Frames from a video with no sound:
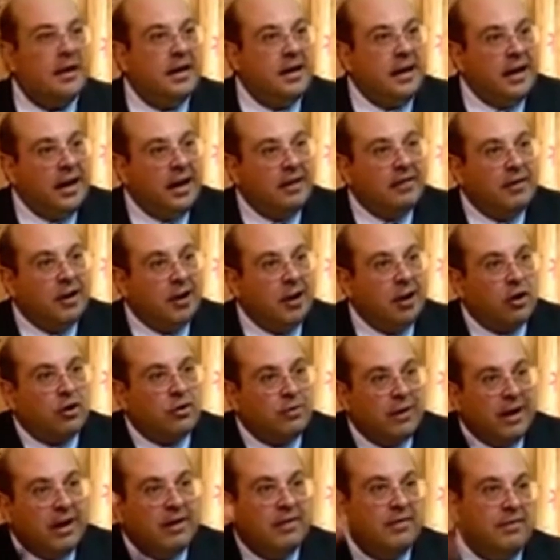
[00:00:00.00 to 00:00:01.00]
11 or
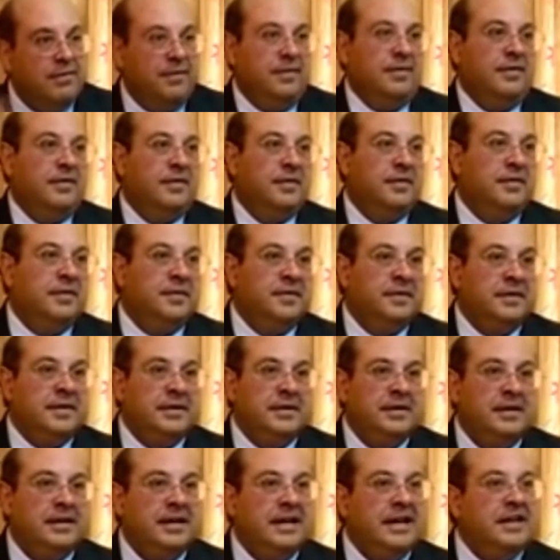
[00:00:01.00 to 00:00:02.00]
12
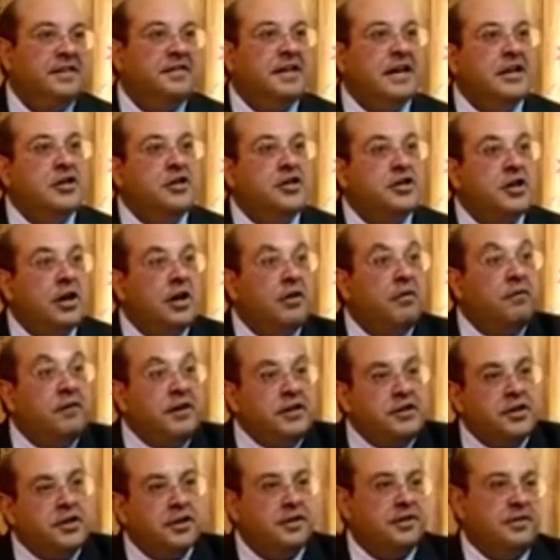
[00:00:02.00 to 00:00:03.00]
essential
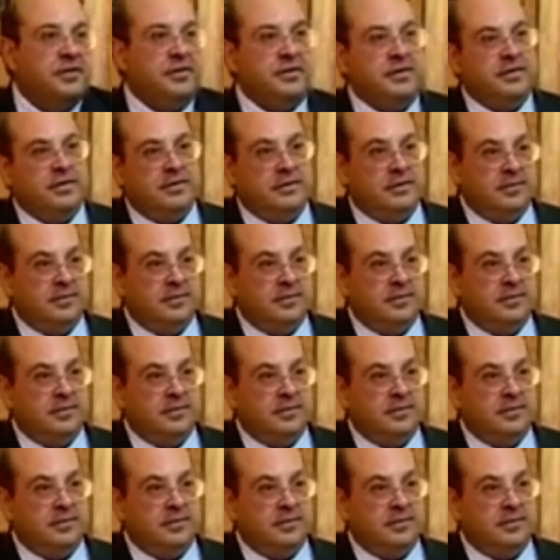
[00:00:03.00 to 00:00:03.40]
features